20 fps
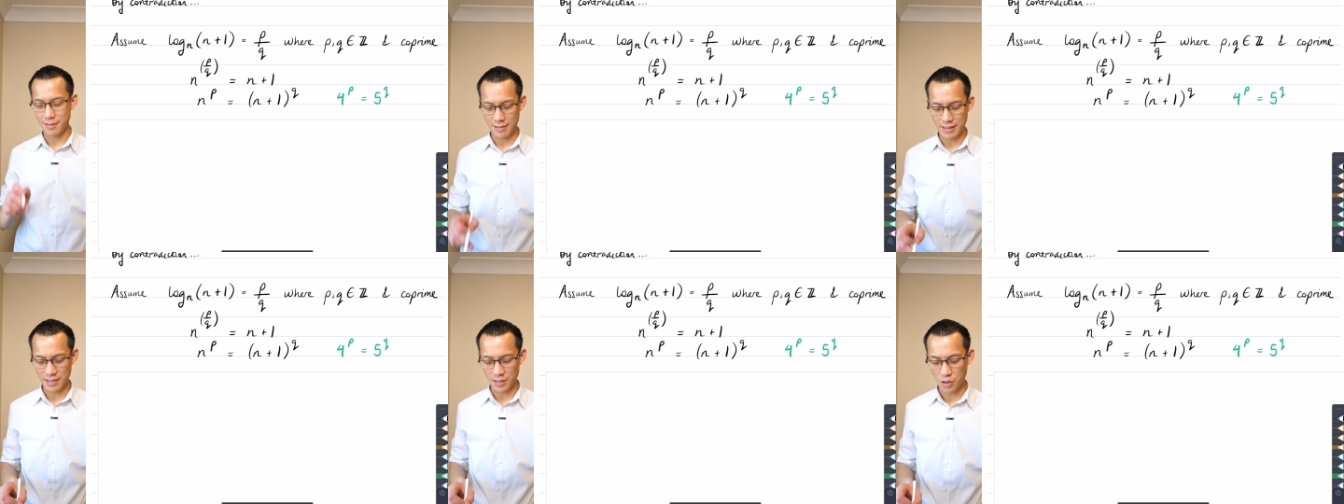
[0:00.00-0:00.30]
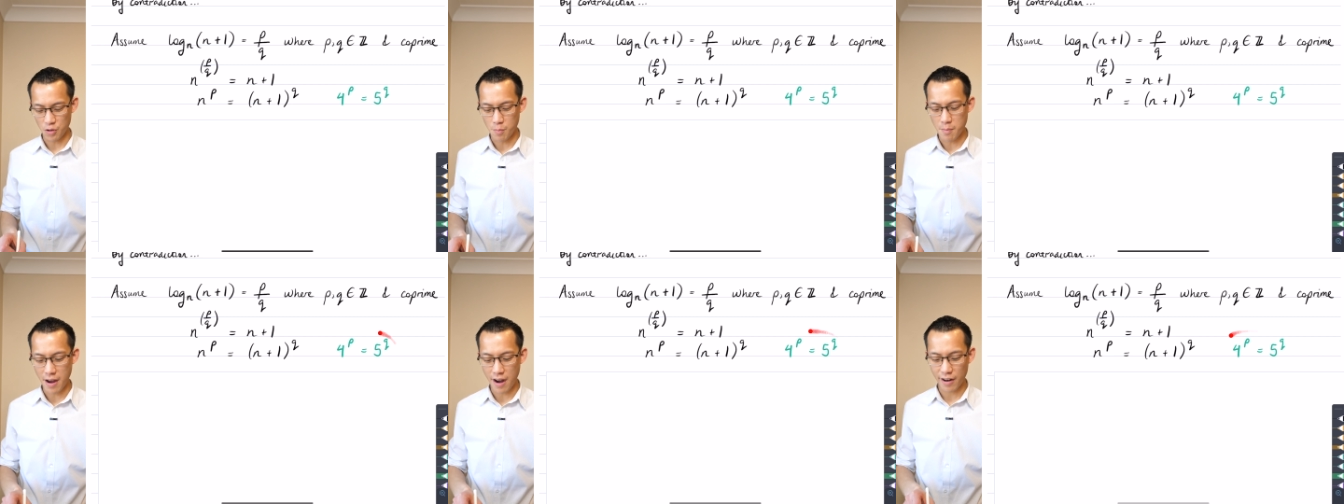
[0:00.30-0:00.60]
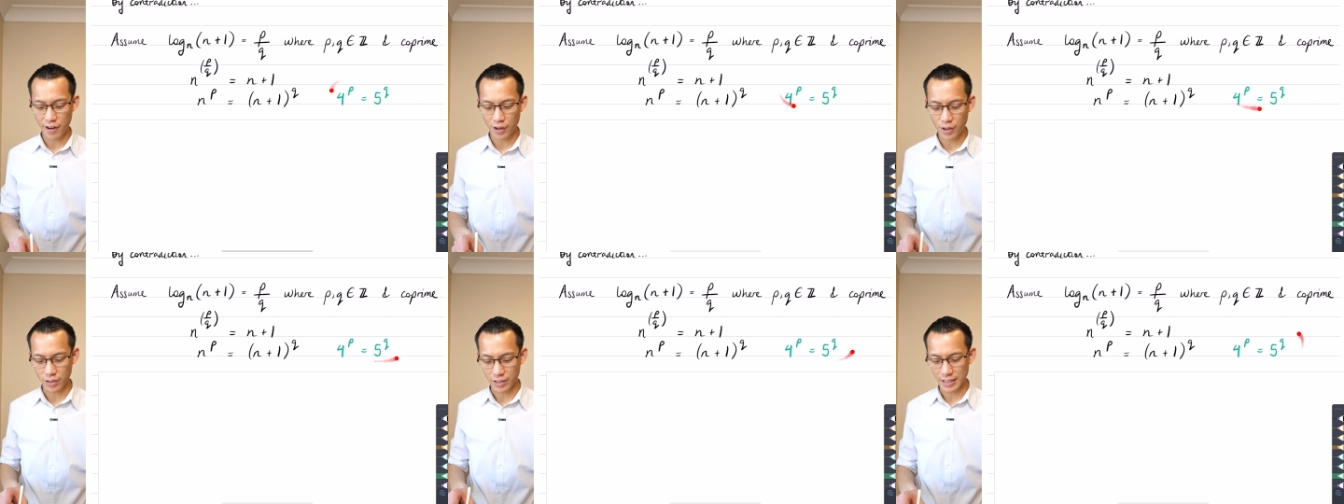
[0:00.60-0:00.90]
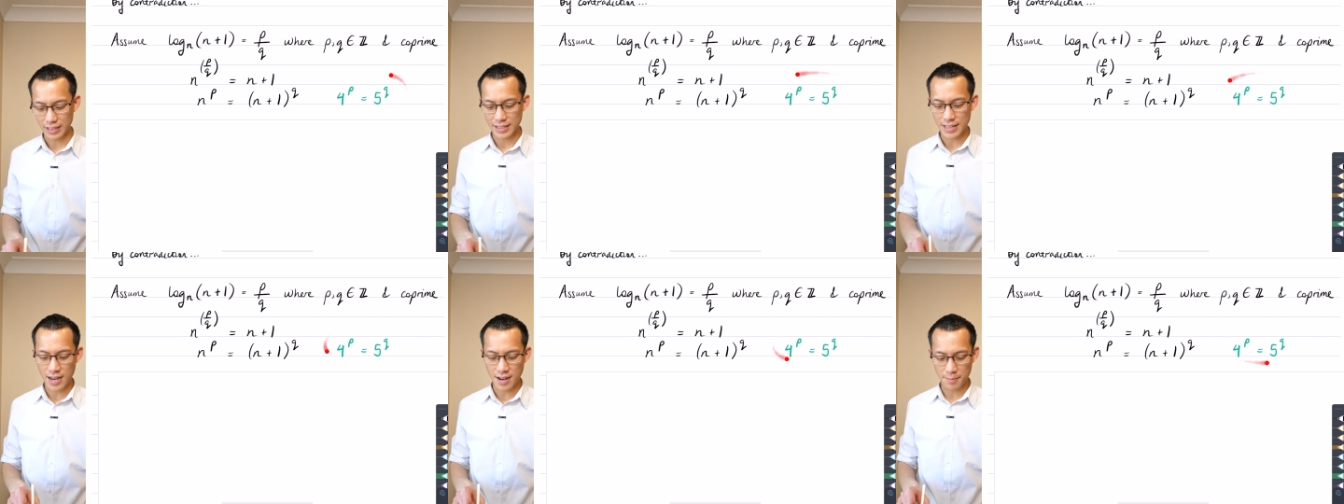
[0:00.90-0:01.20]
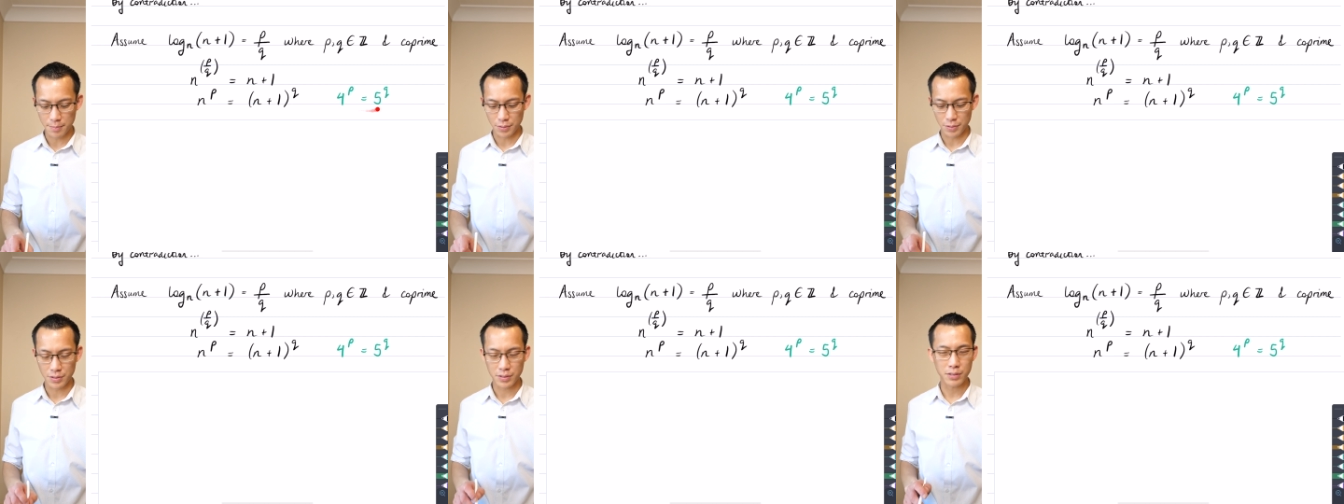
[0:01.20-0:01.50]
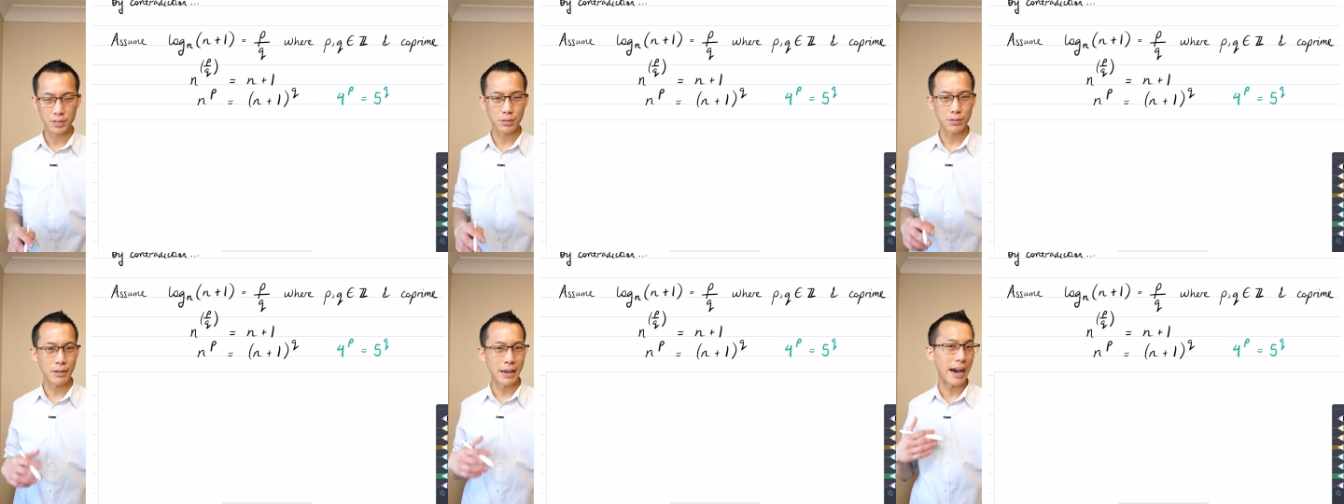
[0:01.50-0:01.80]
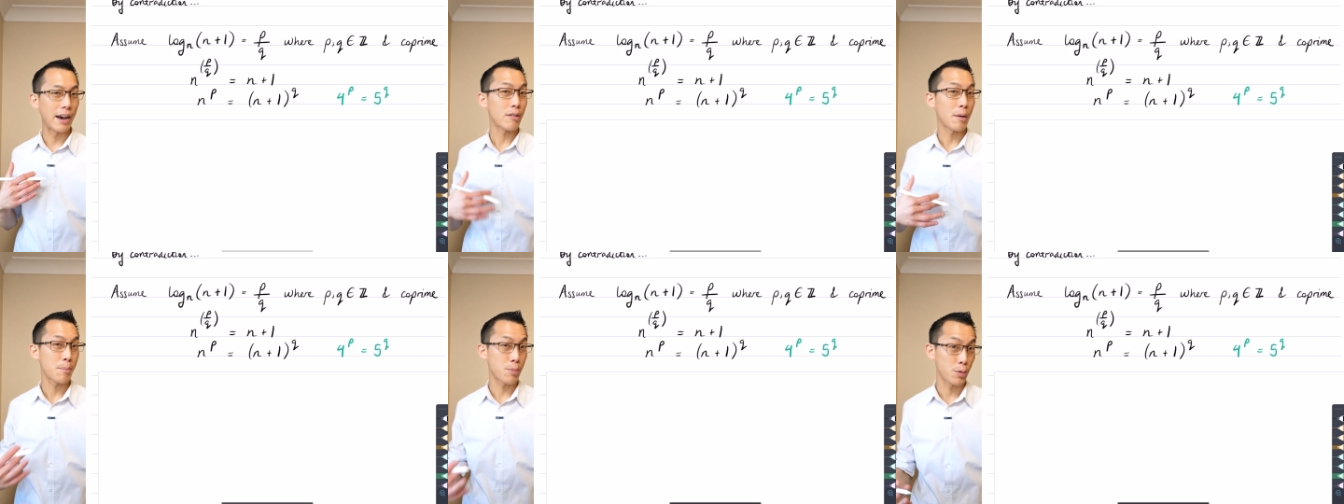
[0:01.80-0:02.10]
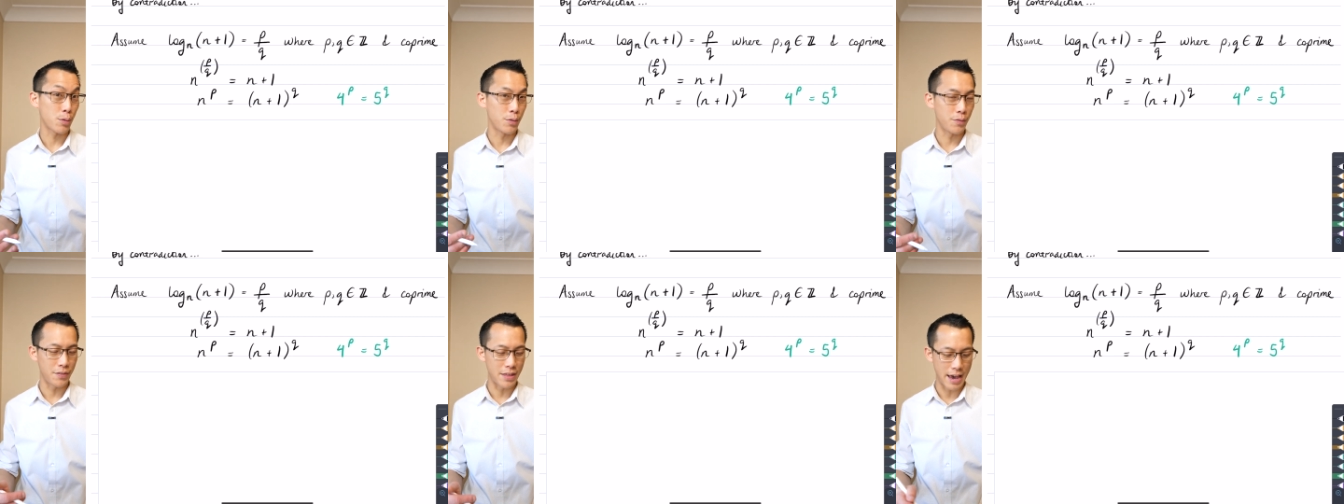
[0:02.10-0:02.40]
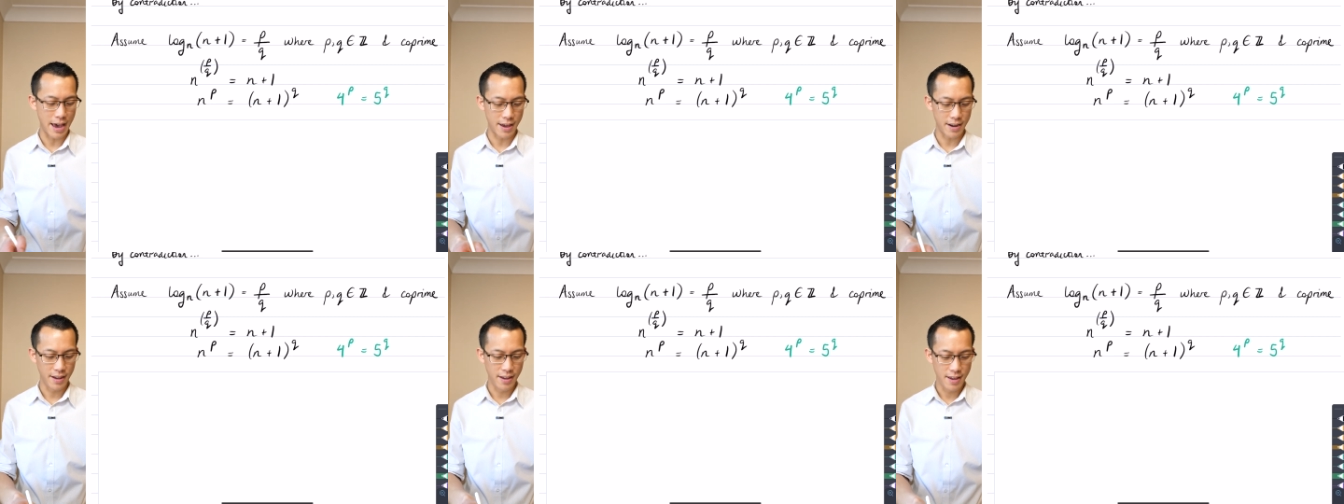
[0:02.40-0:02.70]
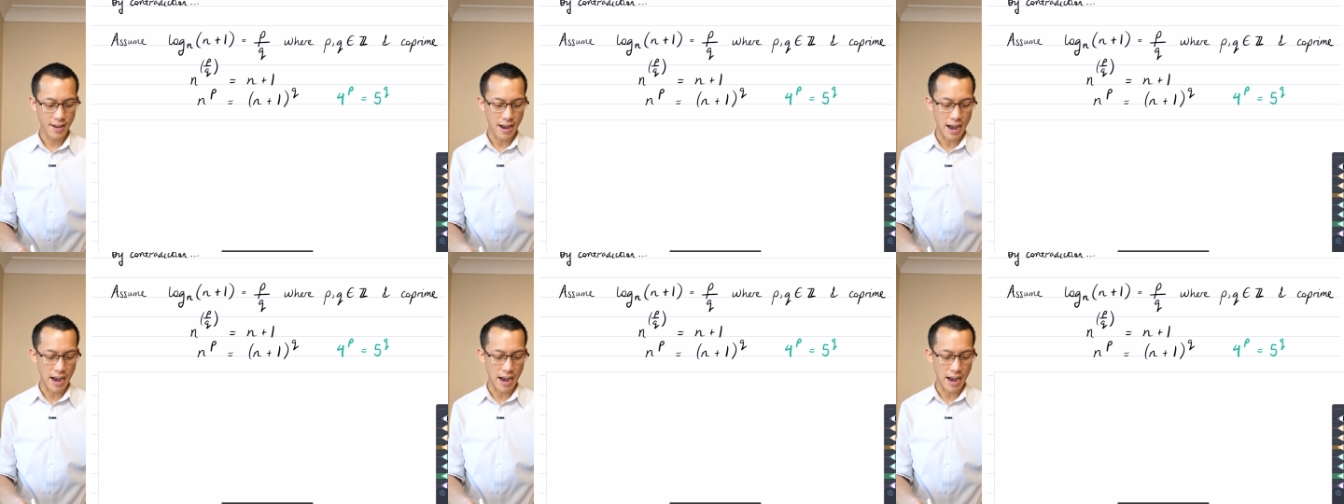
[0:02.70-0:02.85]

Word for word: these numerical examples to how do I prove that,